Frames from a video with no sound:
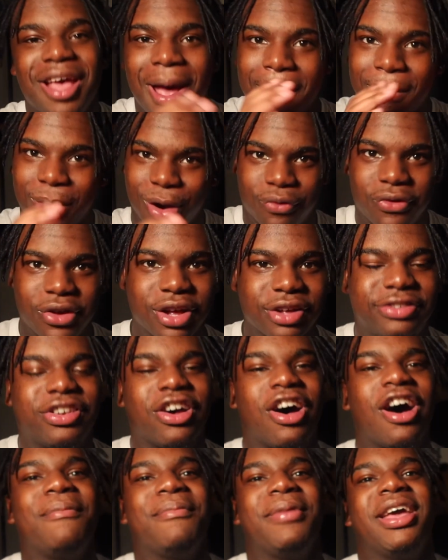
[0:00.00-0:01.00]
But real
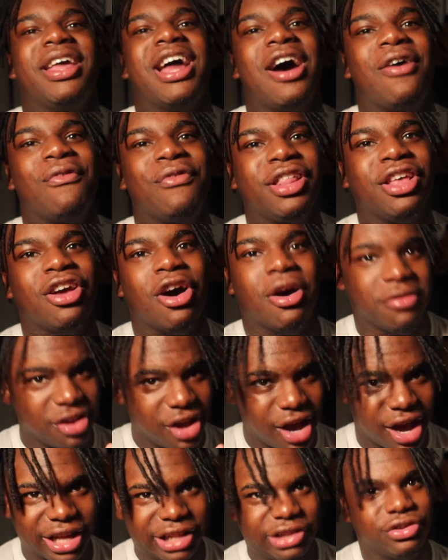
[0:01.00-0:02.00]
talk, man, I really hope
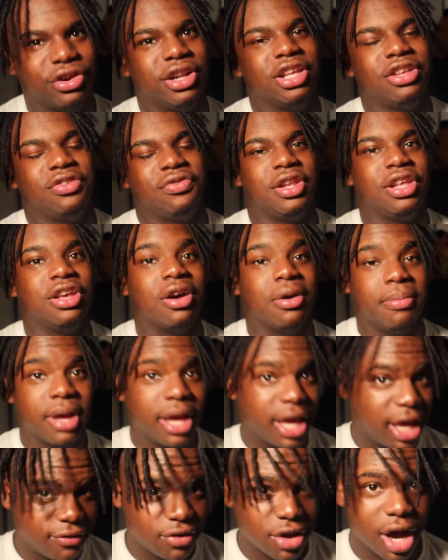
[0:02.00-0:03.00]
y'all enjoyed this video, man.
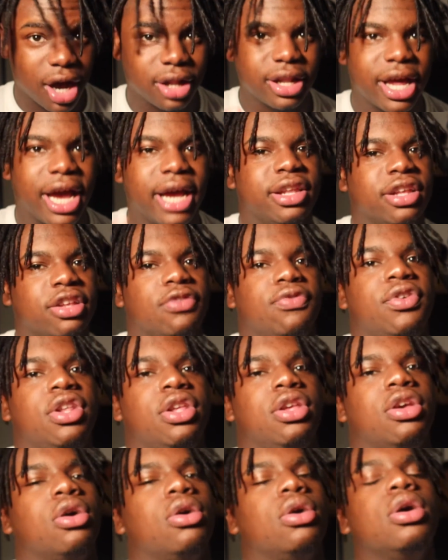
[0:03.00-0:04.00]
If y'all like this
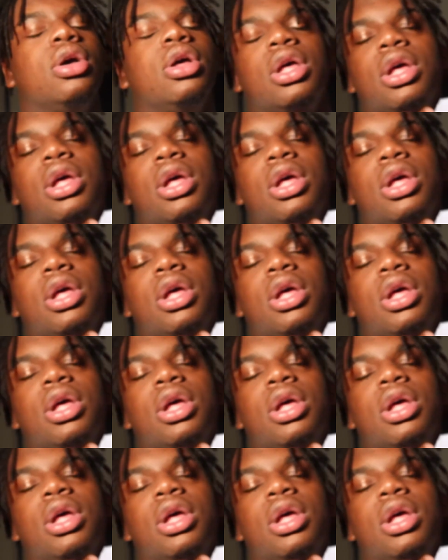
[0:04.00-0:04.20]
video,